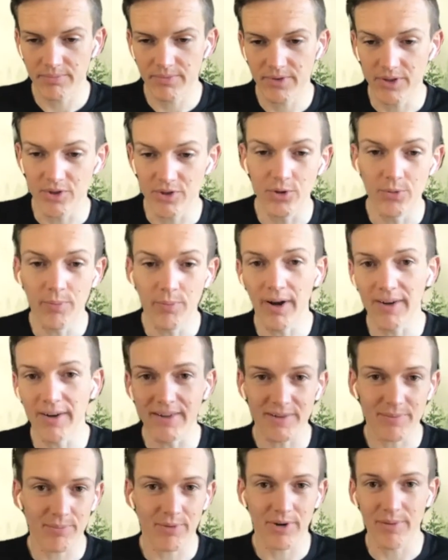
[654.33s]
the two
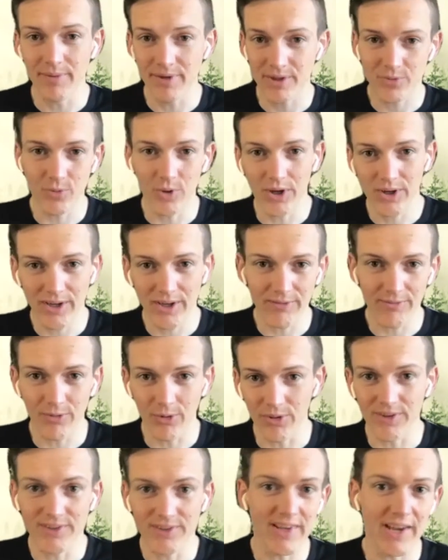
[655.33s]
parties pretty much working
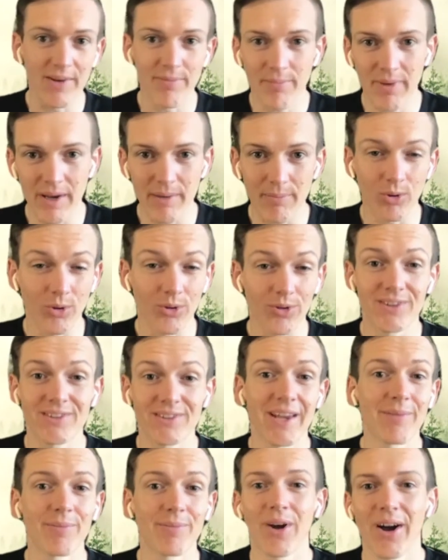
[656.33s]
for the same people or the
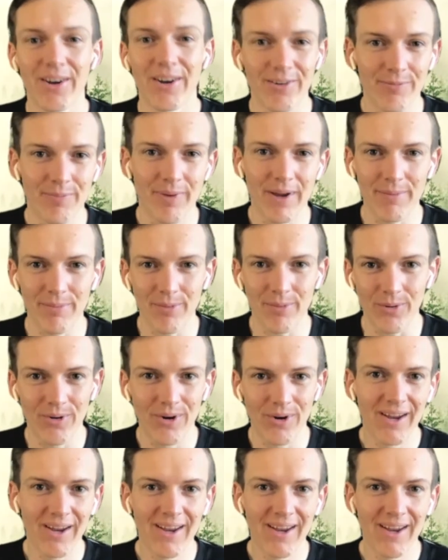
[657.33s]
same kind of people,